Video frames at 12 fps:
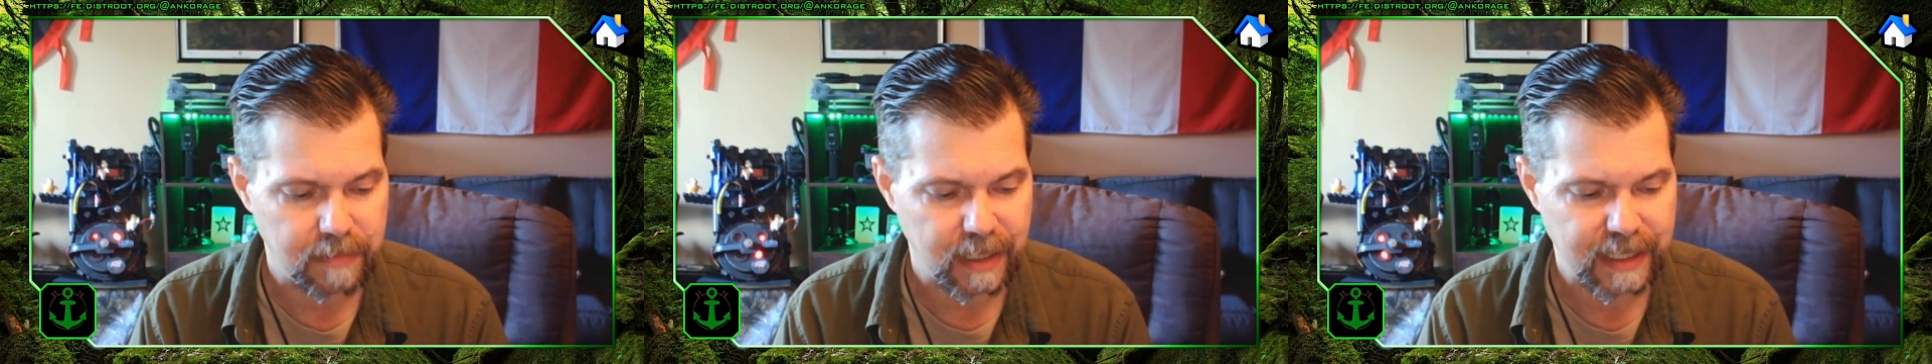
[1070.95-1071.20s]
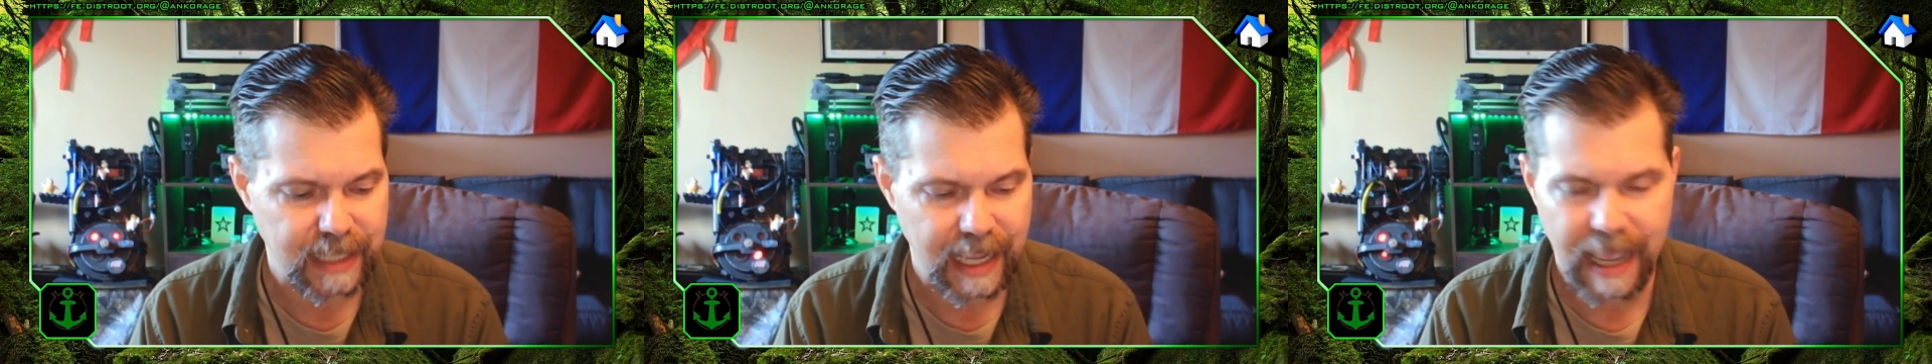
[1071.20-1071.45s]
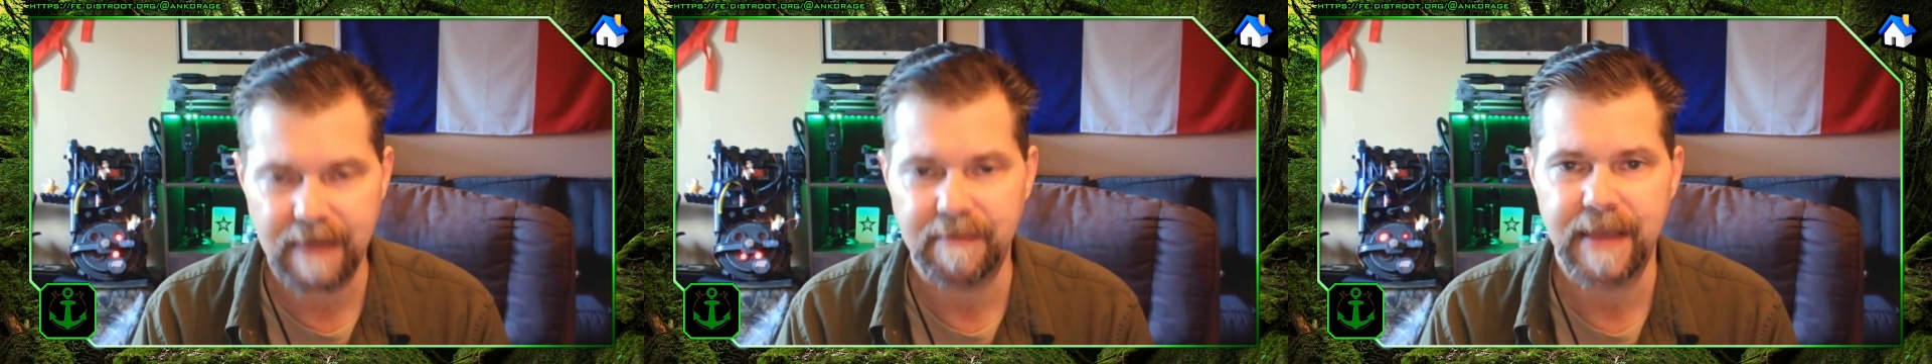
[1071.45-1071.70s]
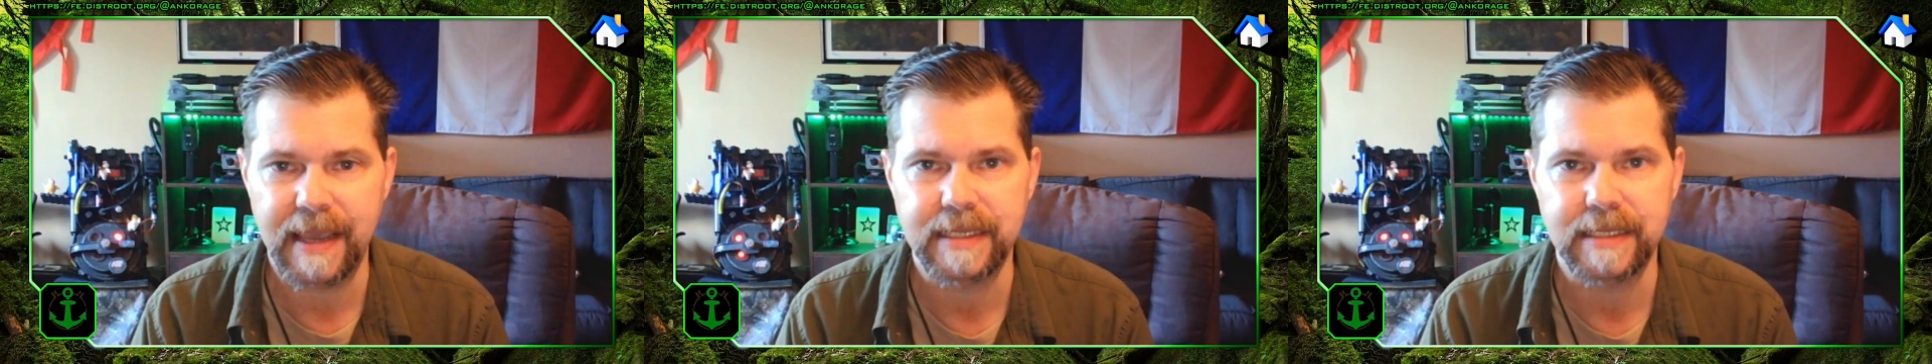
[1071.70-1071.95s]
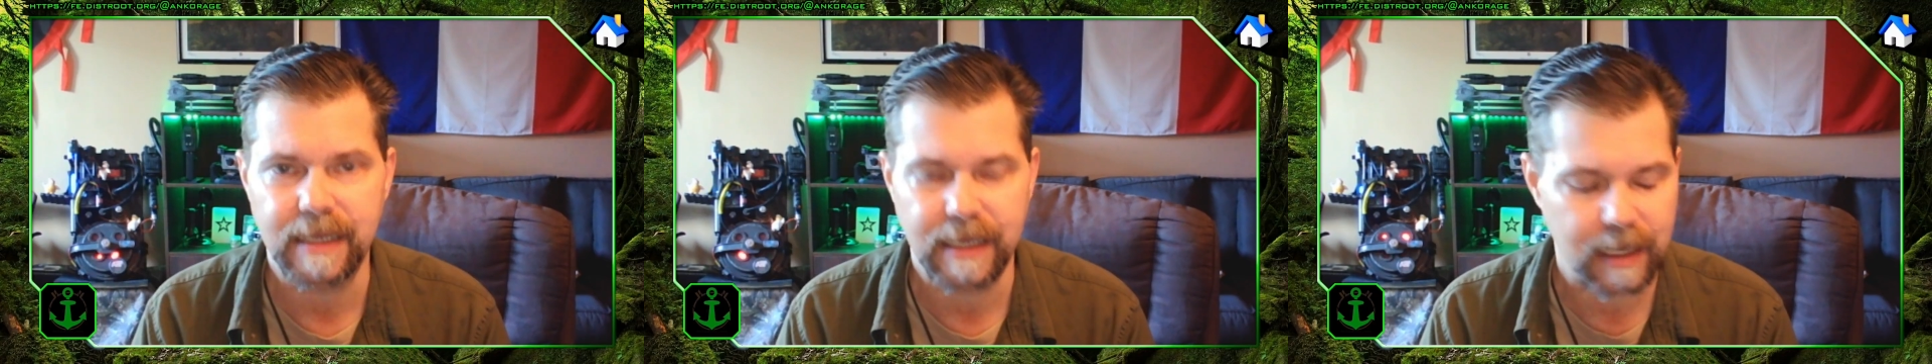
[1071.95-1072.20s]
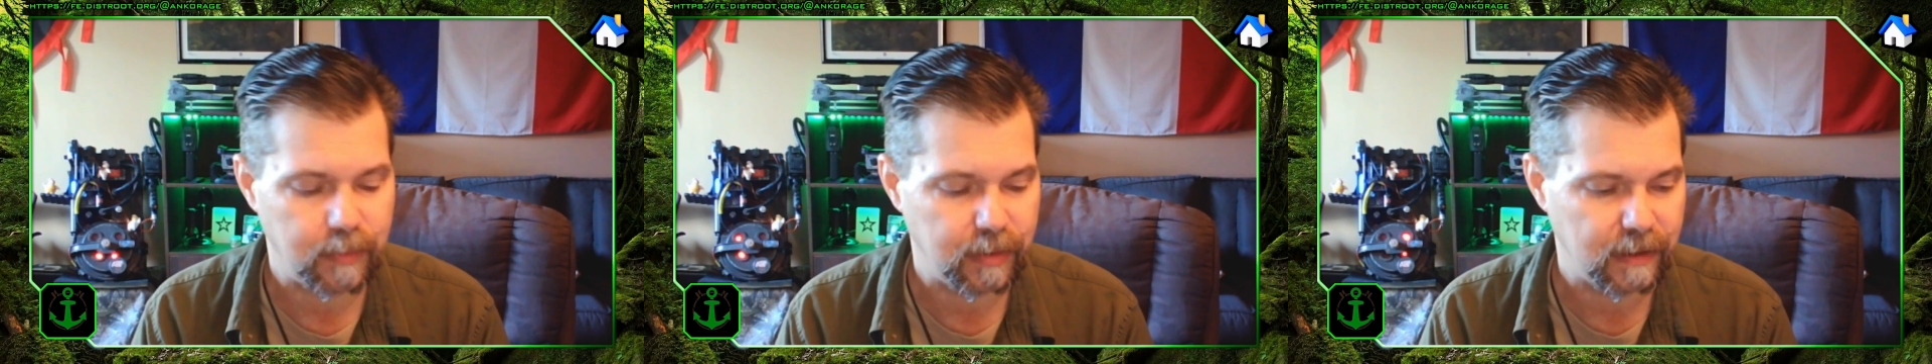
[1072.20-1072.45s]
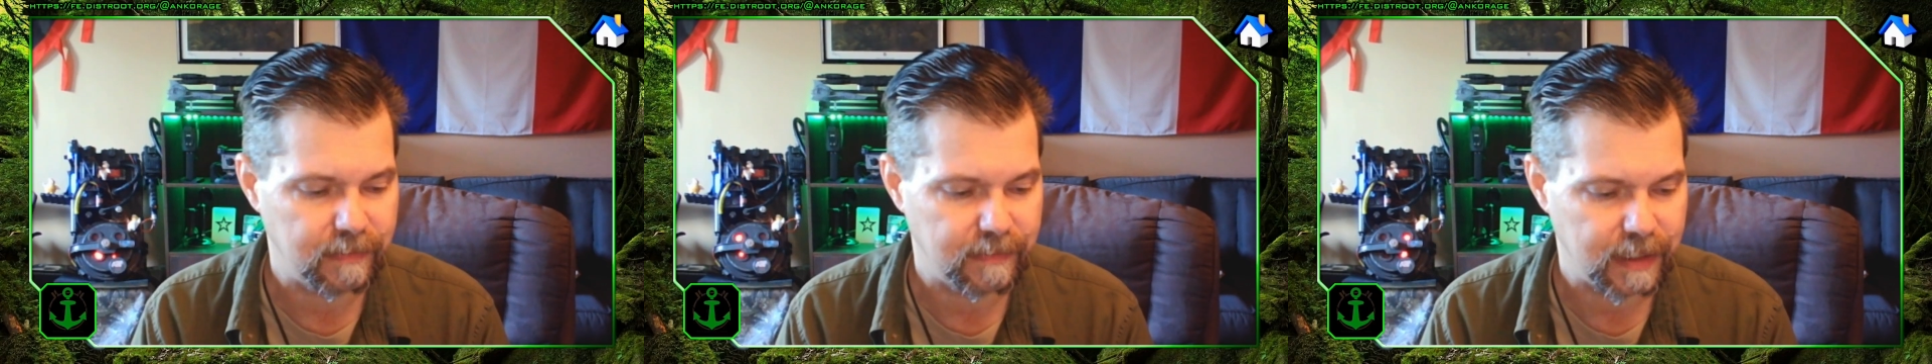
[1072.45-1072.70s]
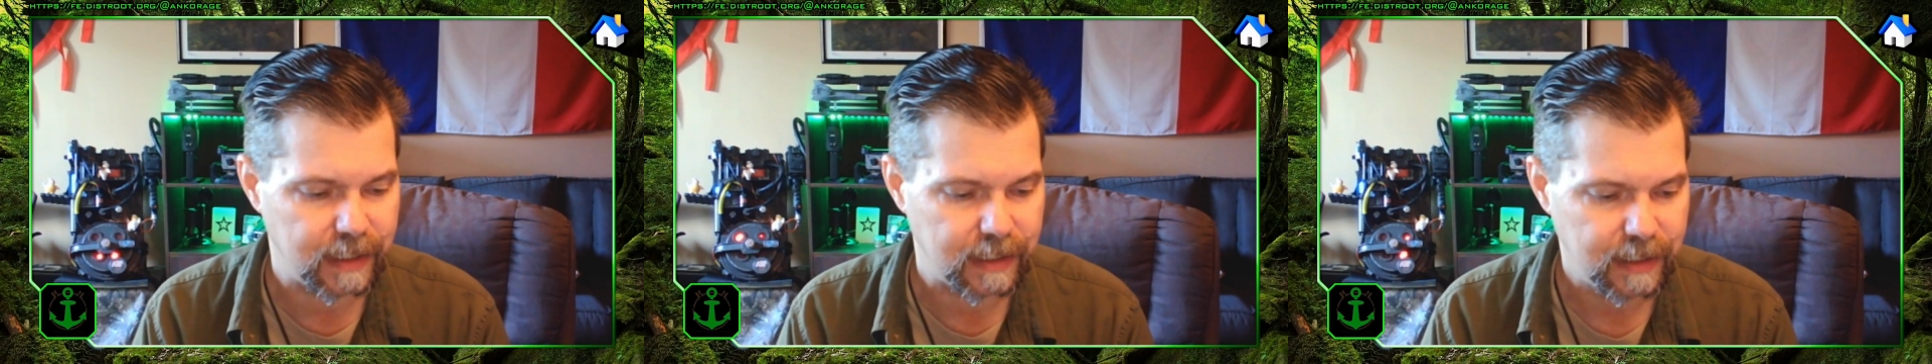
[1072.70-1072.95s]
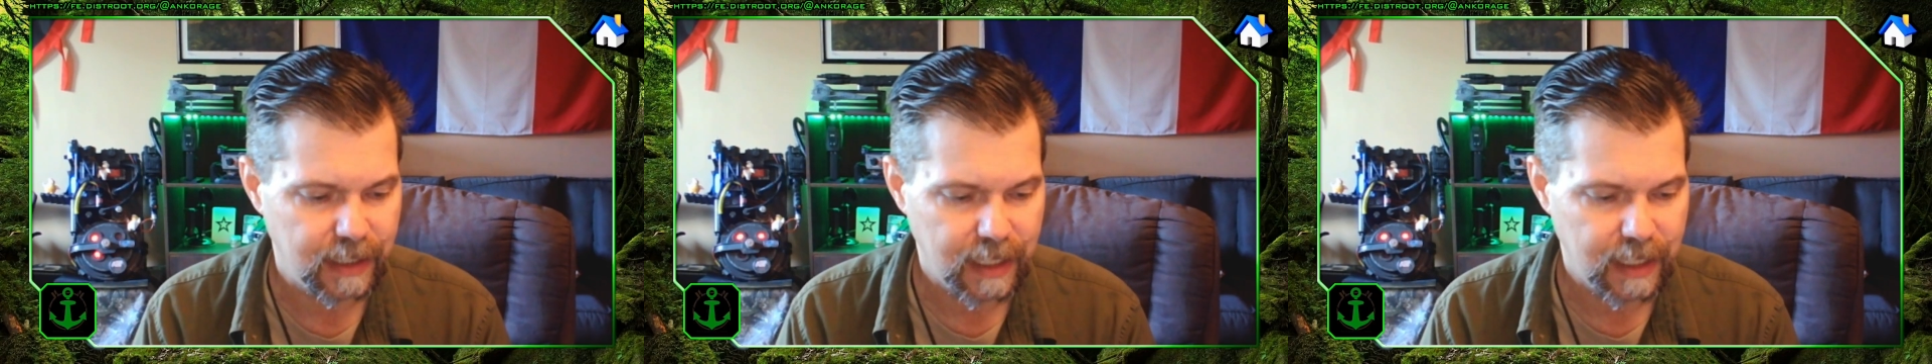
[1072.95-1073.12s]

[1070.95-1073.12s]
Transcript: but they have had a couple of